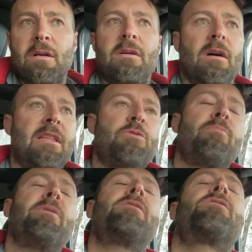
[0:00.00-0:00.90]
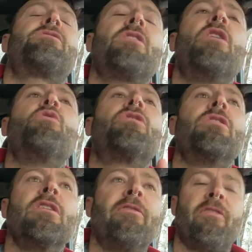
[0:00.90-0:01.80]
God, this would be so
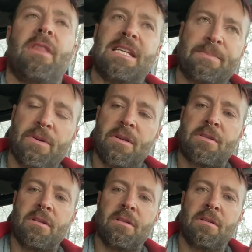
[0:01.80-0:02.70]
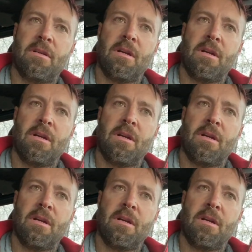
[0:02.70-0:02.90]
good for this person,